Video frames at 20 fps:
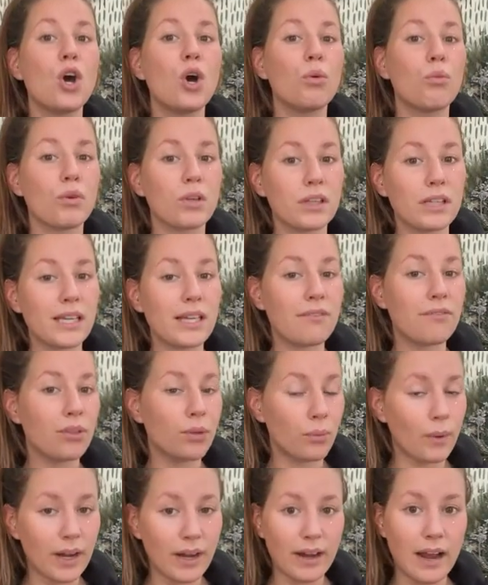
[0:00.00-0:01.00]
will leave the
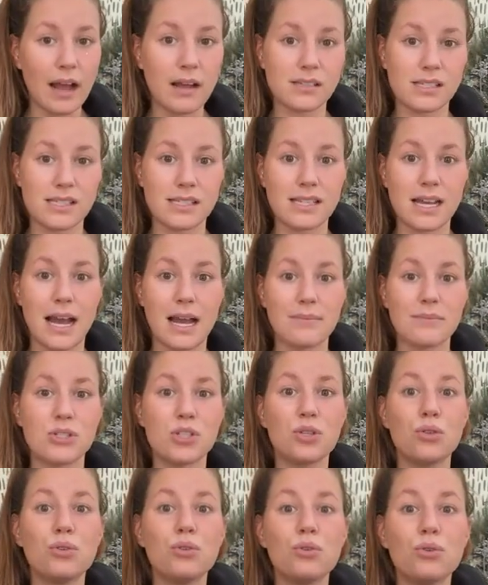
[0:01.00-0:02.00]
warehouse in time
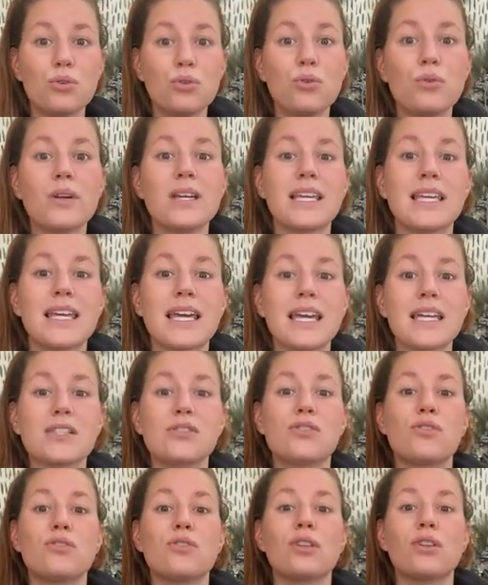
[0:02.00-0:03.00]
to get
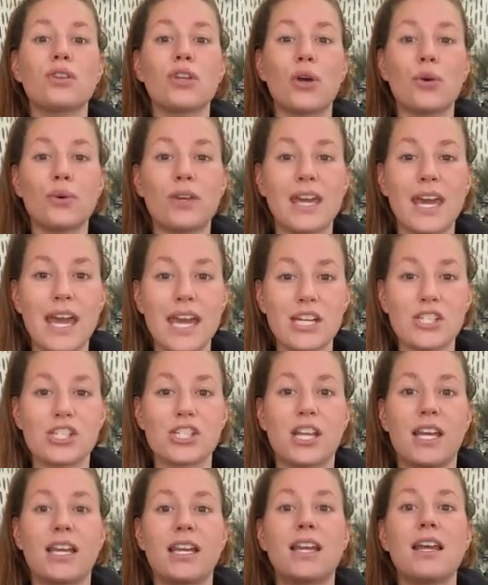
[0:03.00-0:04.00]
to the
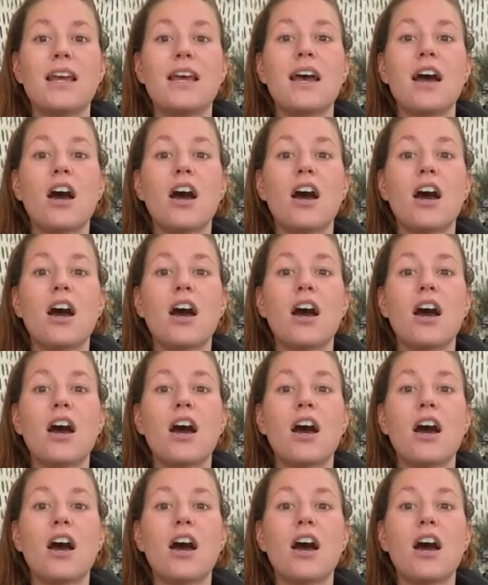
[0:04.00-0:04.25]
location